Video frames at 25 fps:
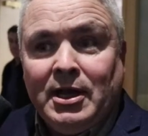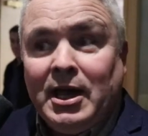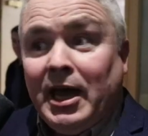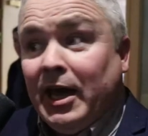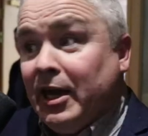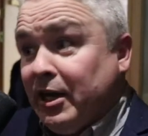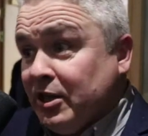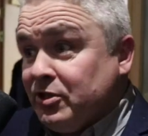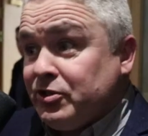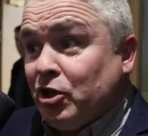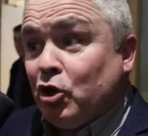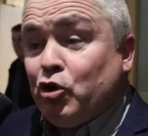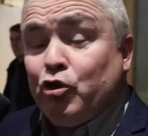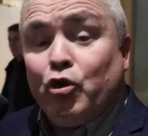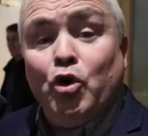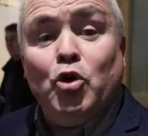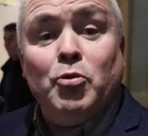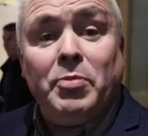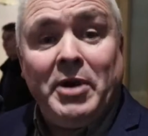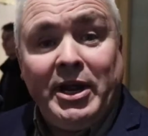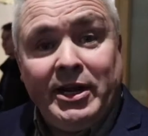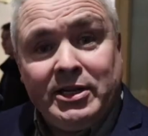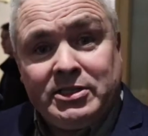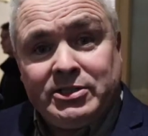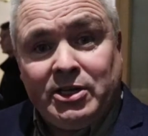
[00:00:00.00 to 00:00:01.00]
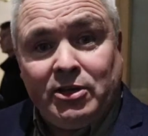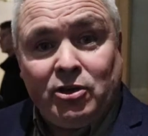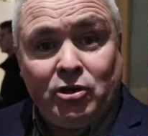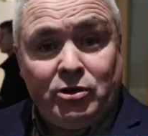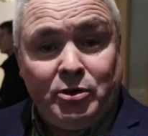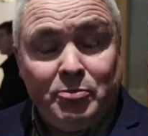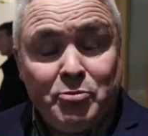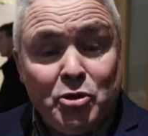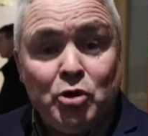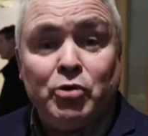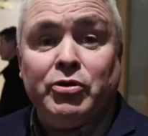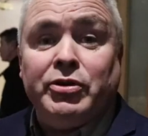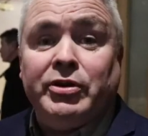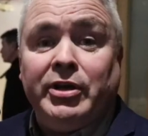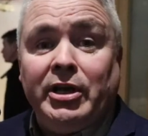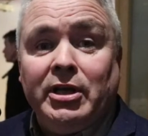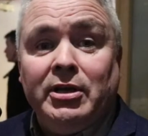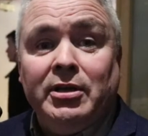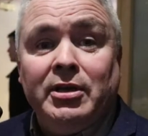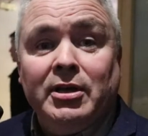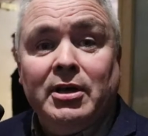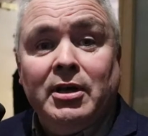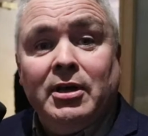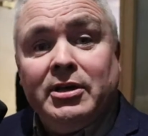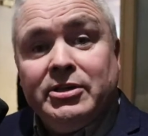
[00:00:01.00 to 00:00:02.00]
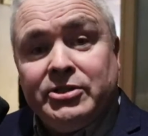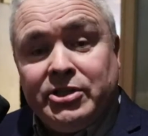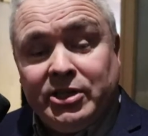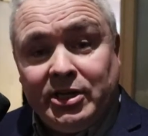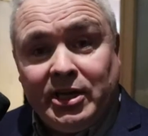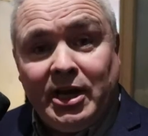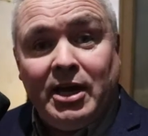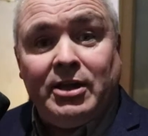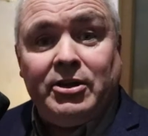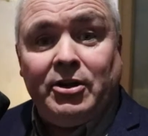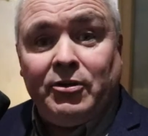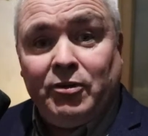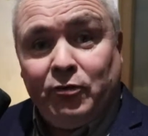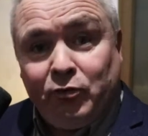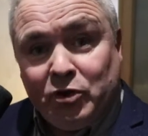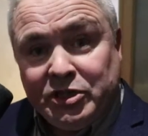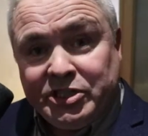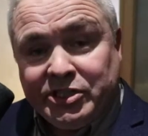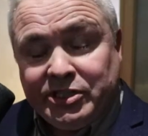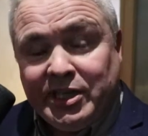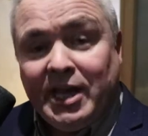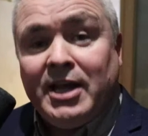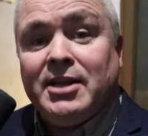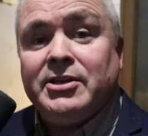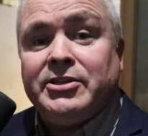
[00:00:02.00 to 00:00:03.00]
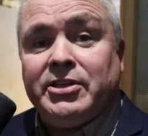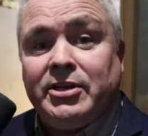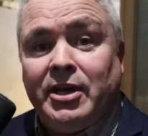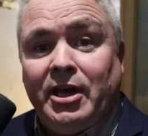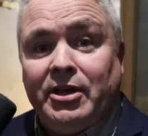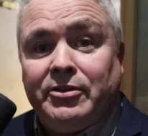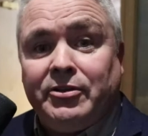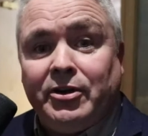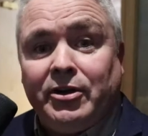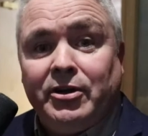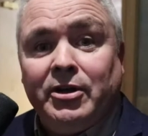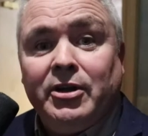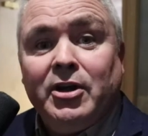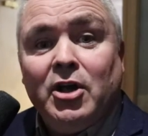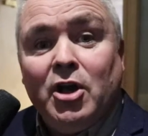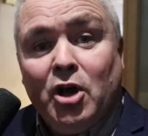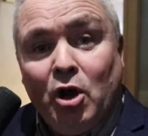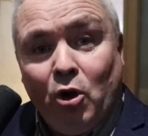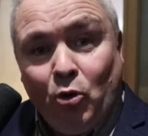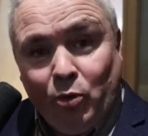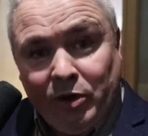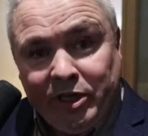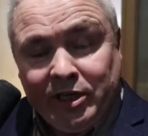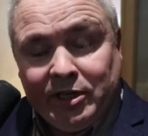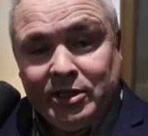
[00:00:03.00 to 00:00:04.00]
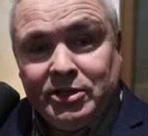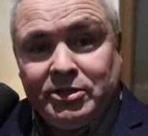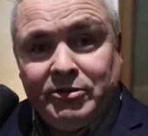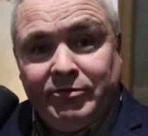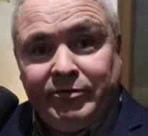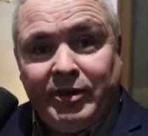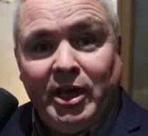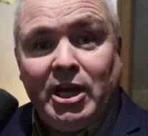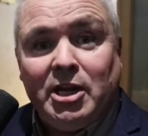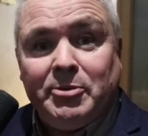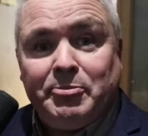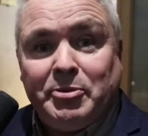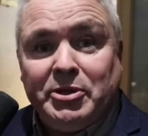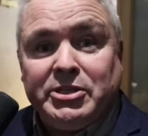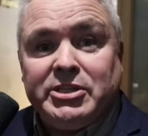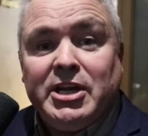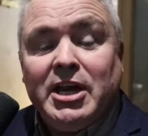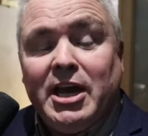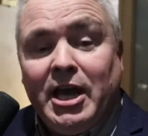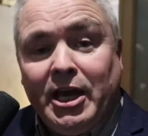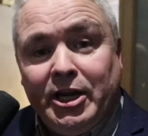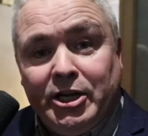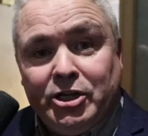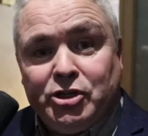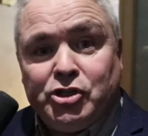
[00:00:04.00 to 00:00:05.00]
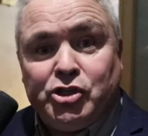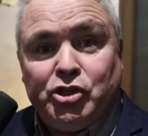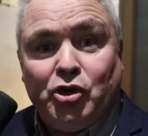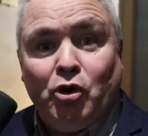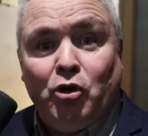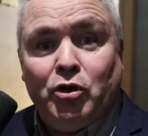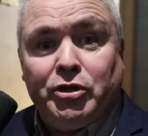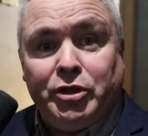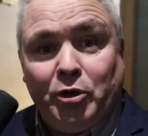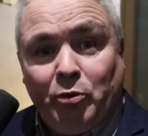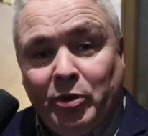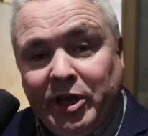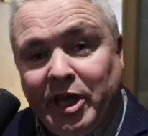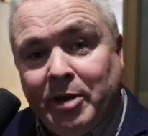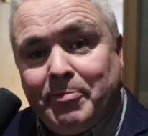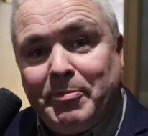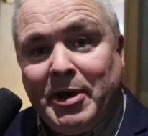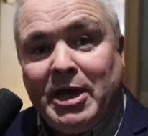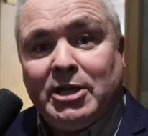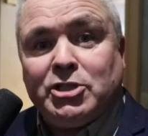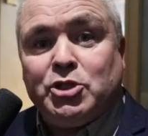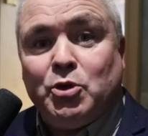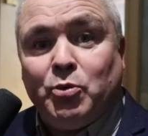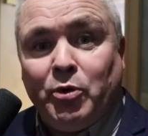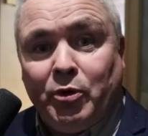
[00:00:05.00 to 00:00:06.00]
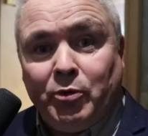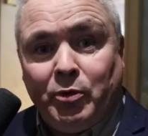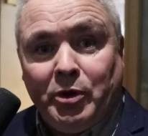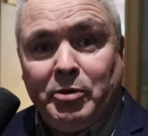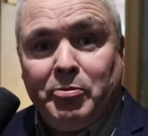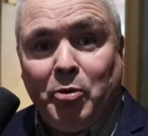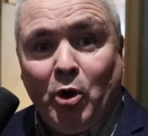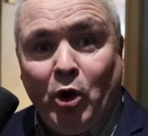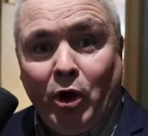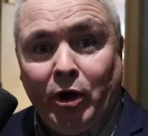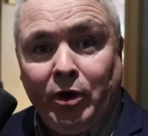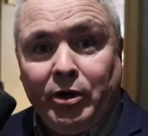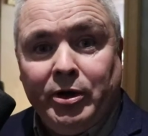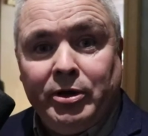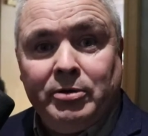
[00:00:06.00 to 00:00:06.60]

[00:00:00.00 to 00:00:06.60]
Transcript: and as a group and as a community, together, if we stand together, we can develop it and ensure that we get back to where we were.